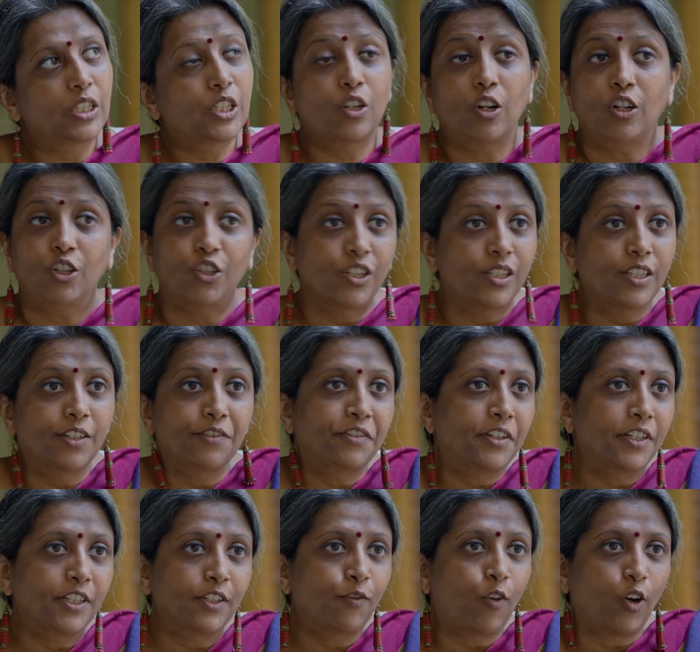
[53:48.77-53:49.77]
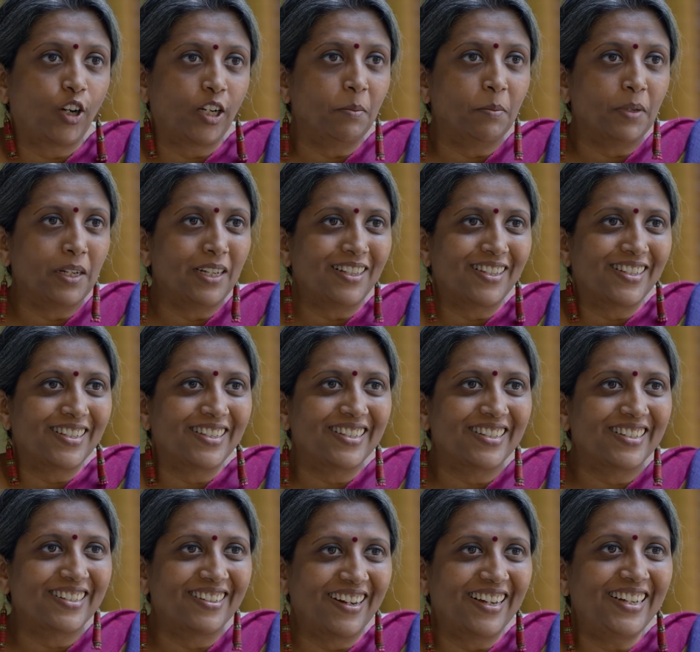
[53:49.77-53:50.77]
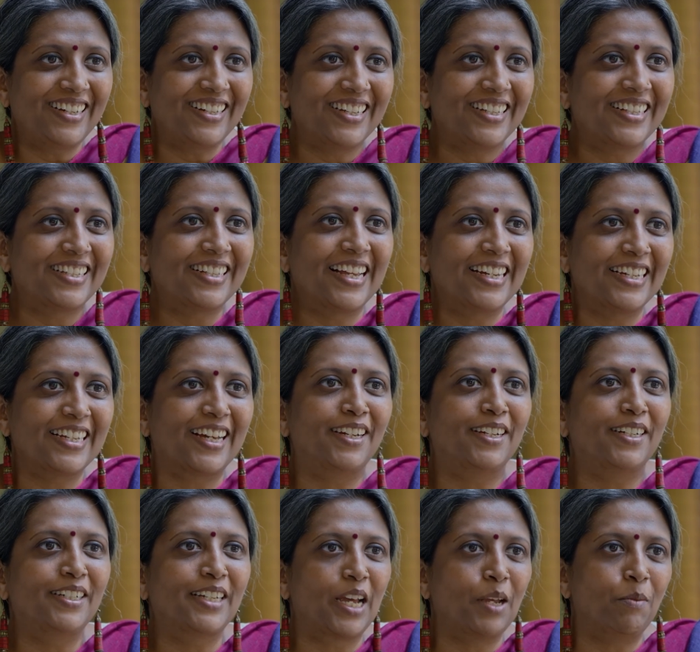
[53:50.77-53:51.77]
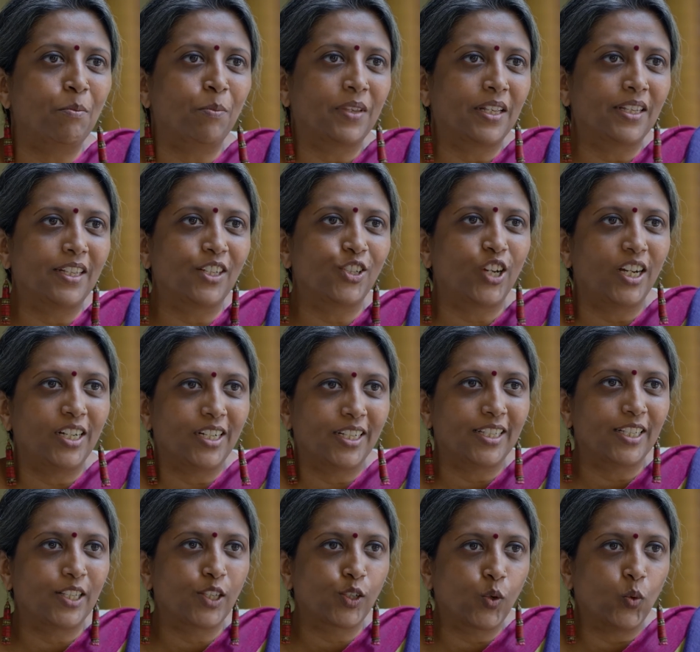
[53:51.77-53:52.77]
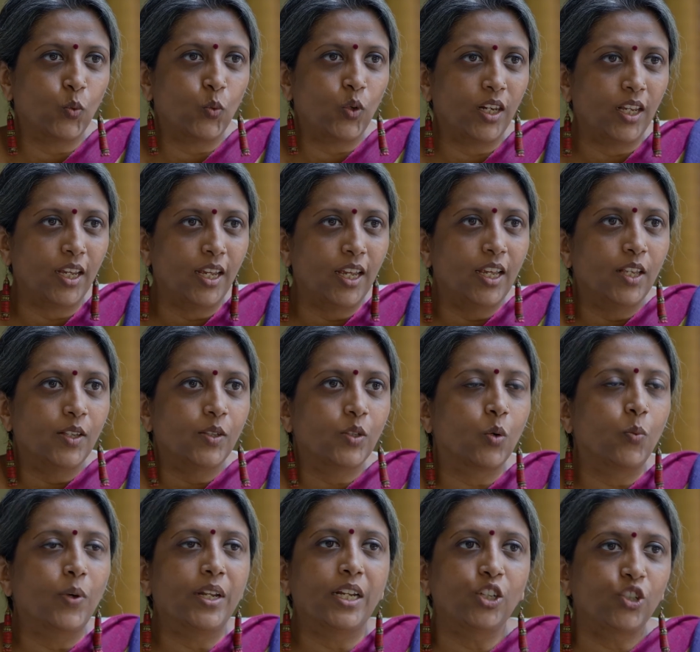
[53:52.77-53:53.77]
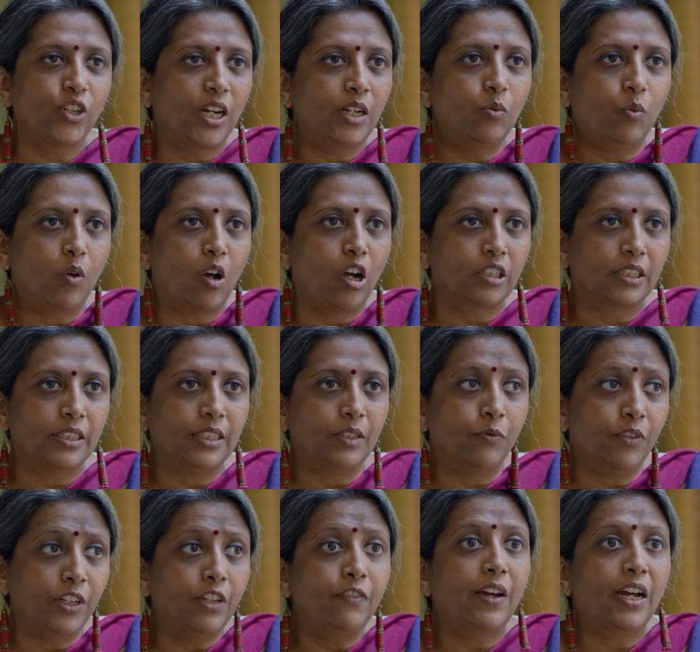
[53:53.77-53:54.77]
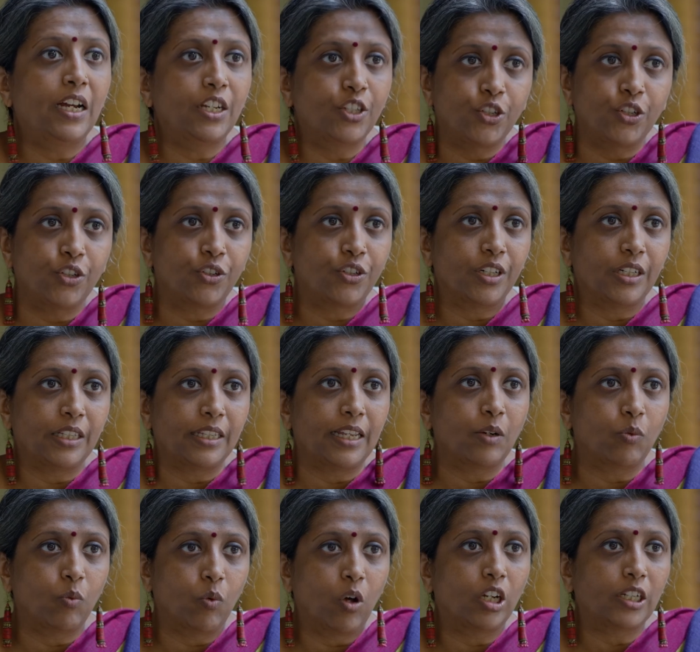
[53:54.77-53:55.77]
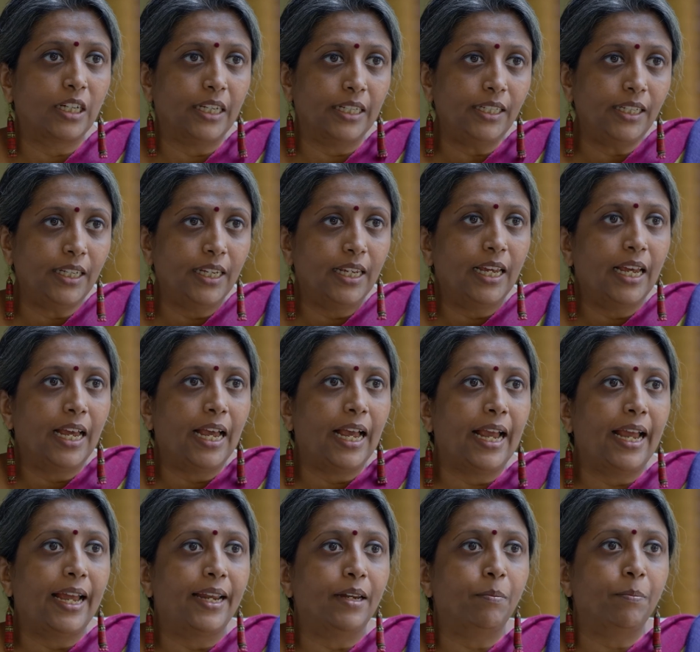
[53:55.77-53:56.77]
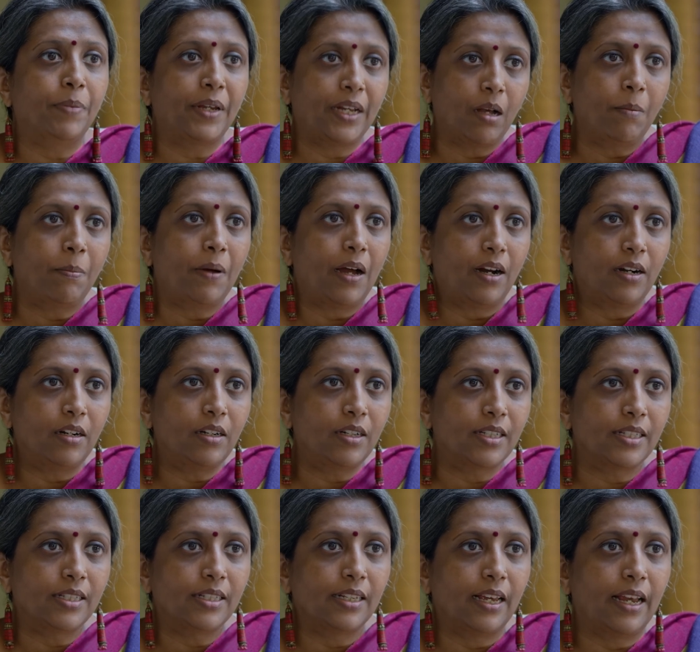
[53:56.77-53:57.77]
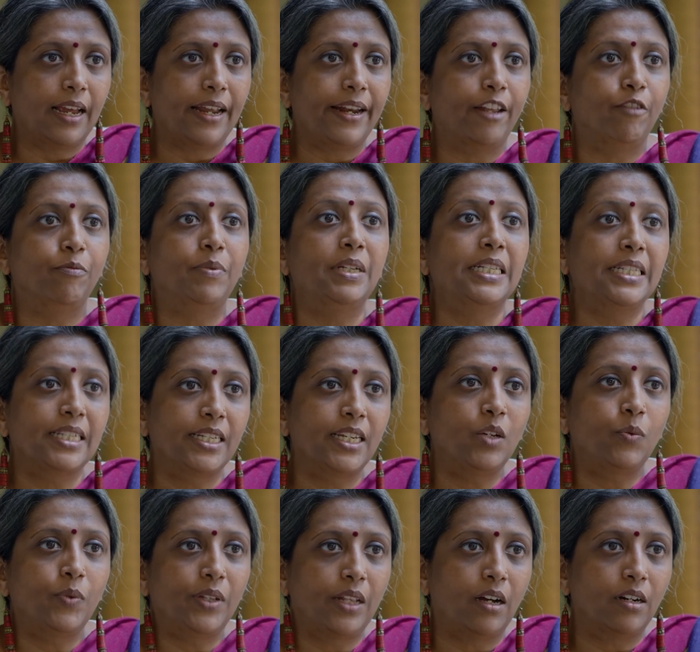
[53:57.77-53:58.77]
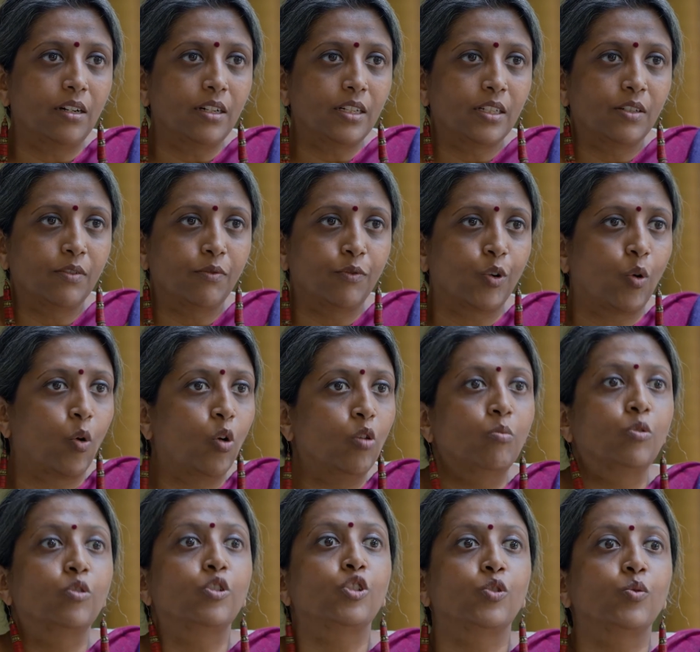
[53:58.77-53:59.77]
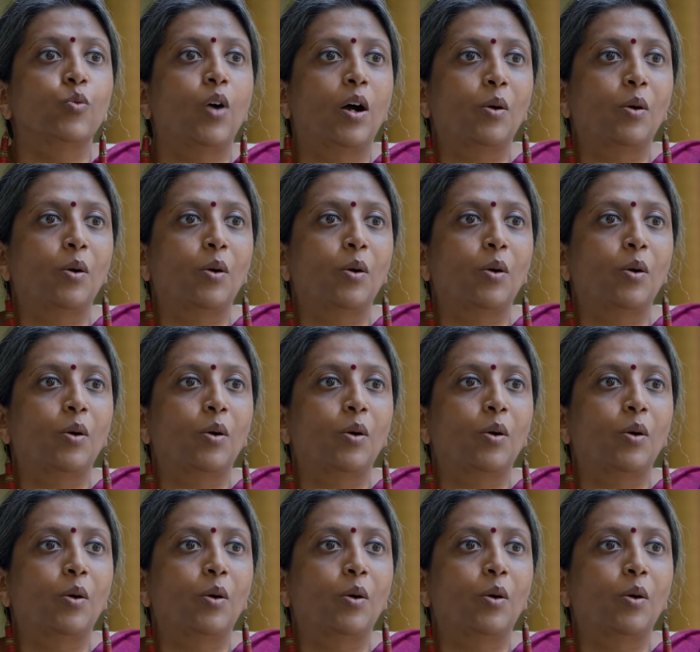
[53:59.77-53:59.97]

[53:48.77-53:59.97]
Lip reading: it's not just the first 40 minutes, right? It's the entire time that the child is at school. So when a child walks in, we've had children that walk in and pick up arts and have been sitting with arts for almost 2